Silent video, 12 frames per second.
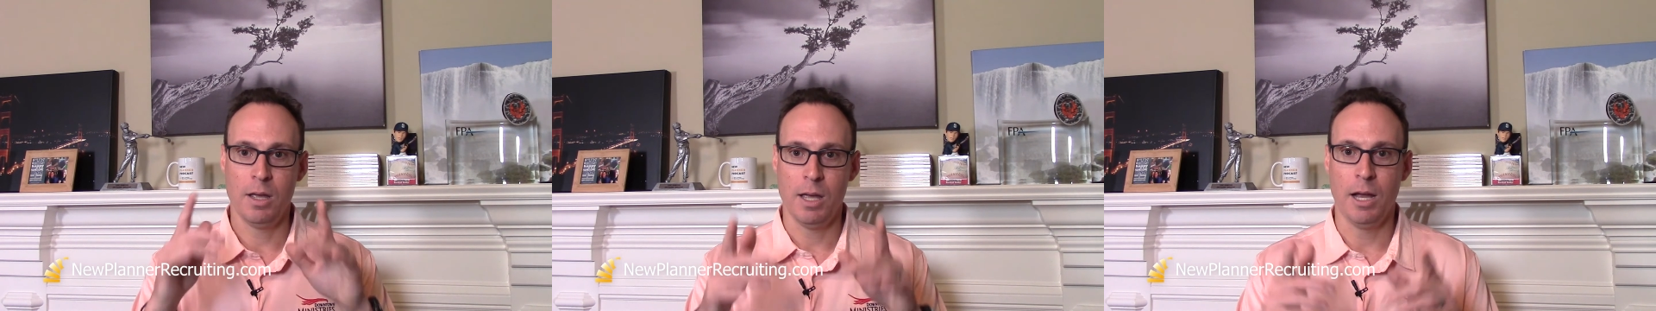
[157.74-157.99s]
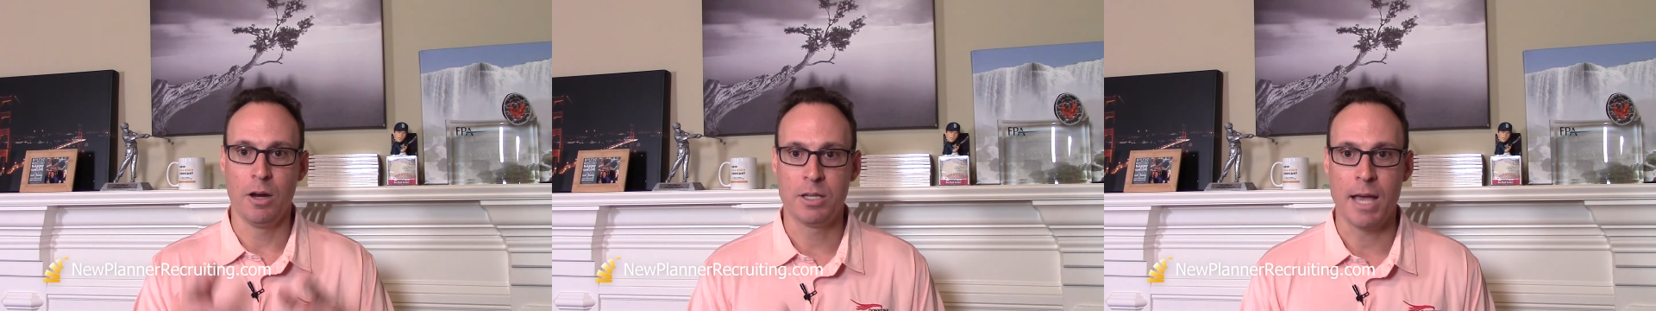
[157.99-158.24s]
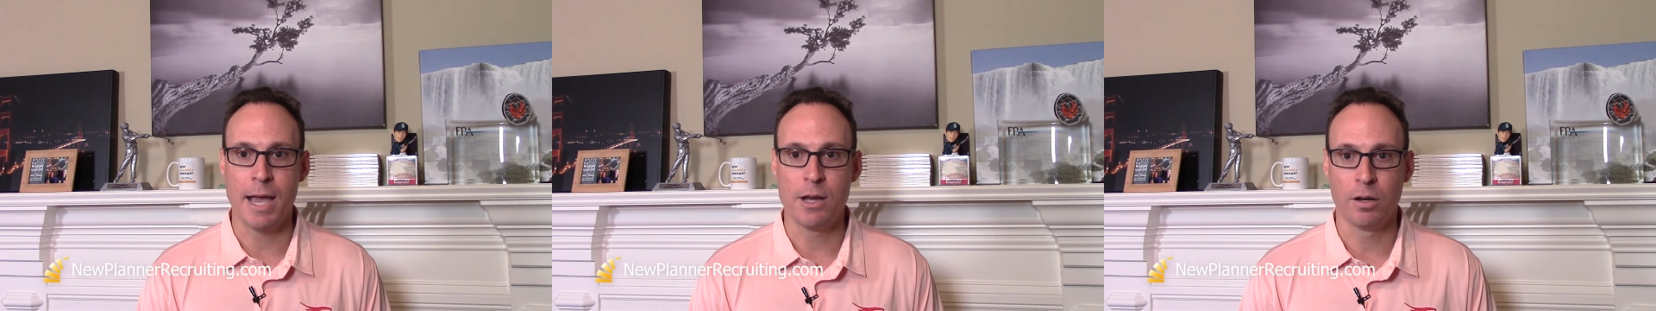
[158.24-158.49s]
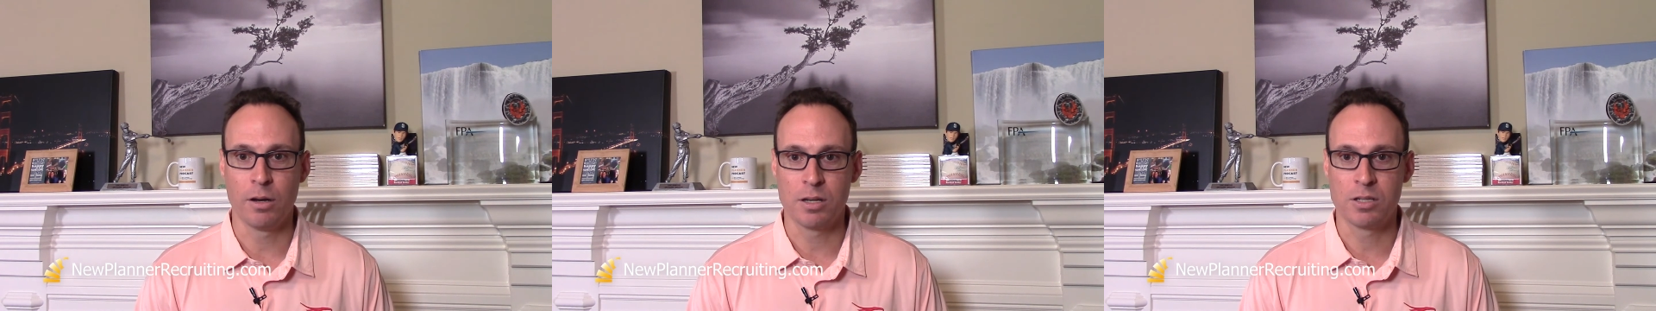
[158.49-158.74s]
here's how
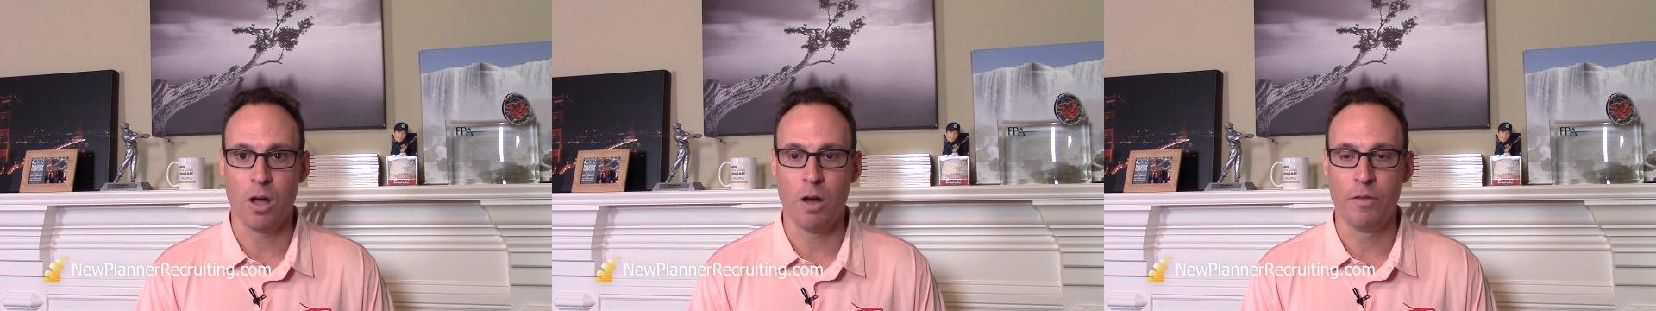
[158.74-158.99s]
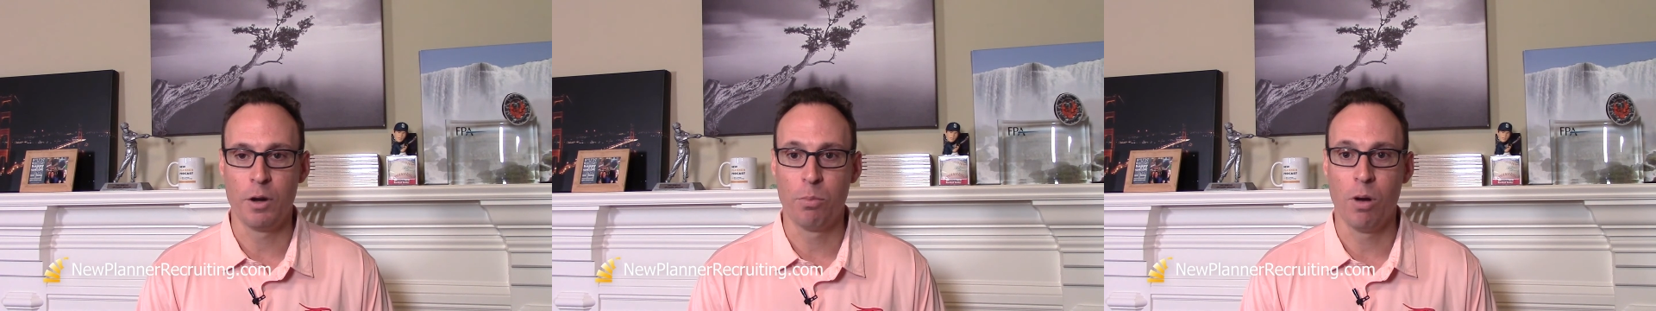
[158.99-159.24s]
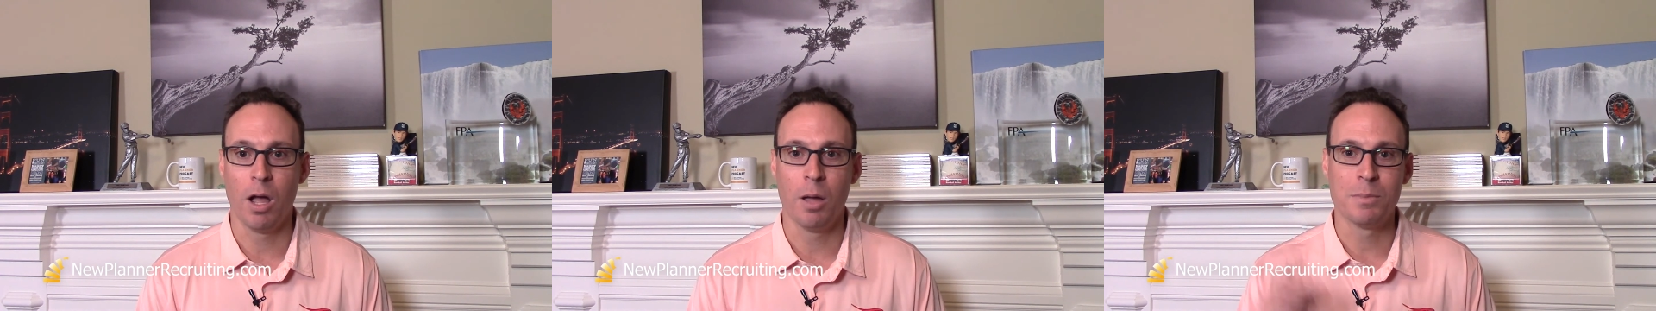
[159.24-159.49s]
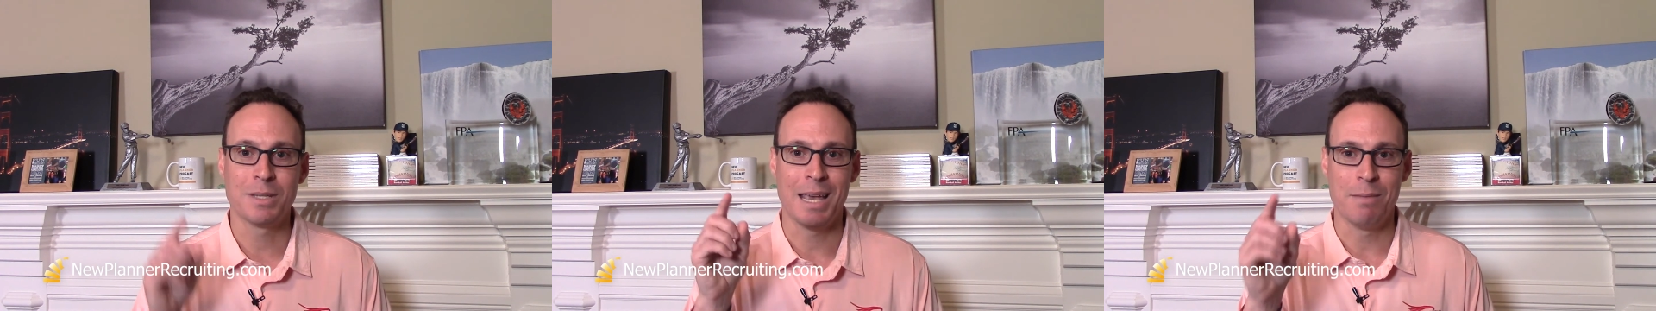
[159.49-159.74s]
you're going to solve their
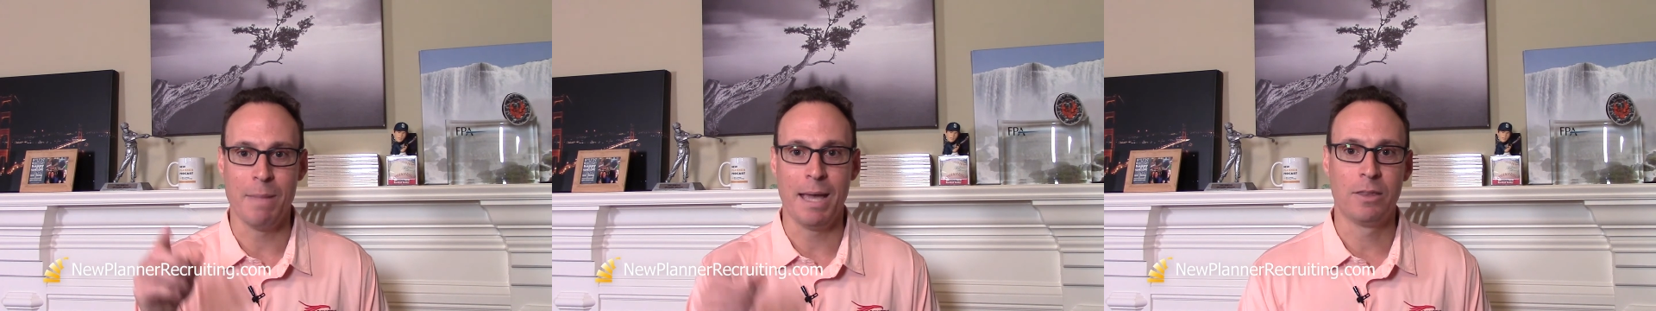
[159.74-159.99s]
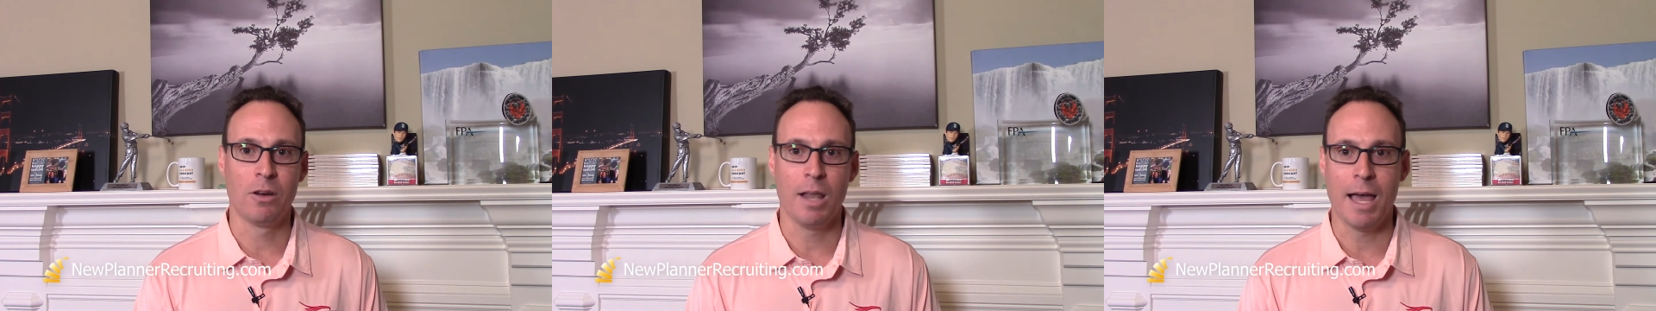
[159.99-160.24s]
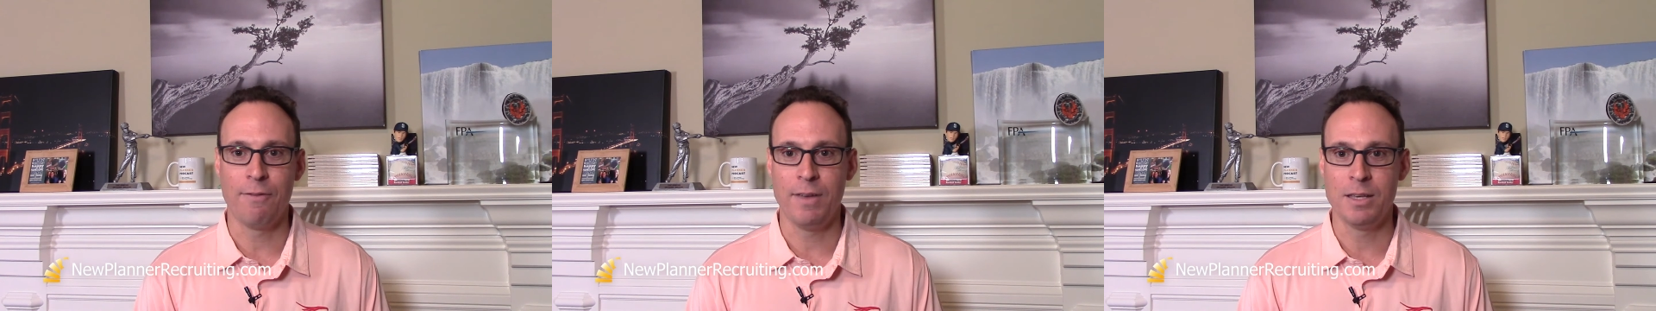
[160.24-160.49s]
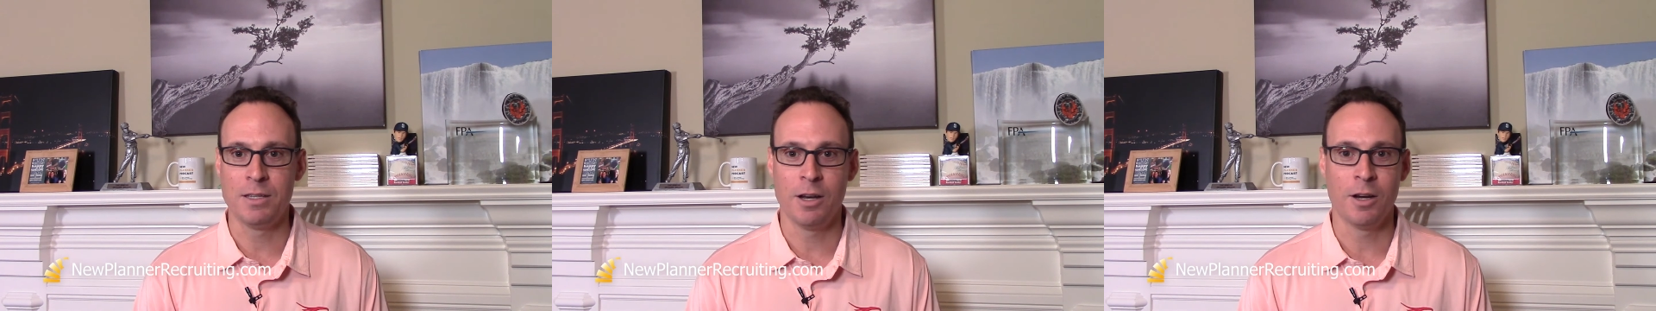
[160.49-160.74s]
problems and make their life
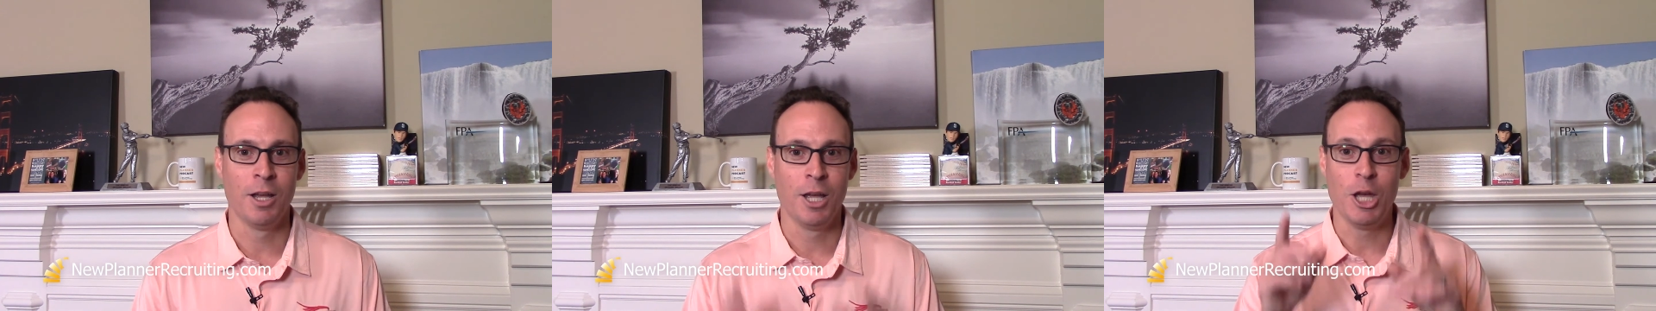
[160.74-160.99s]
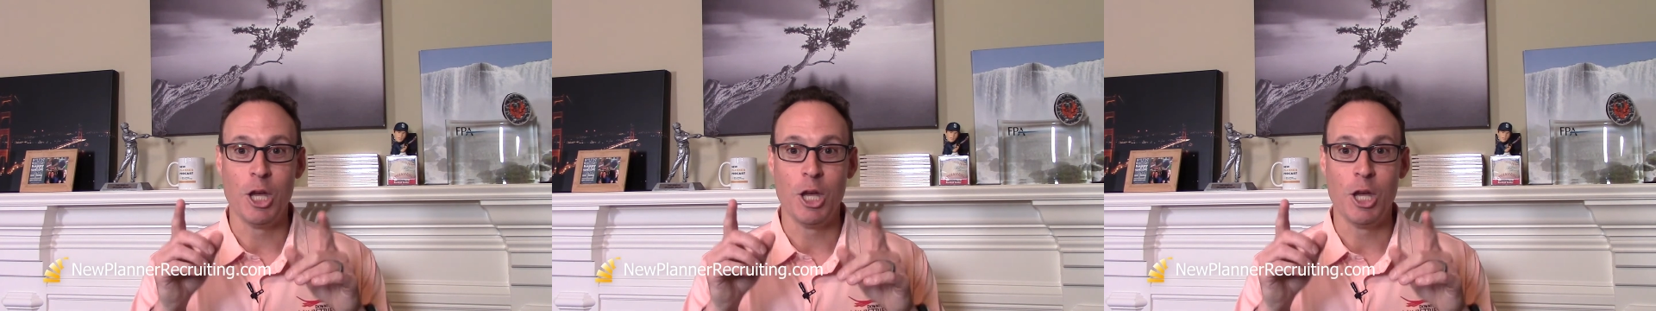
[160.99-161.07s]
easier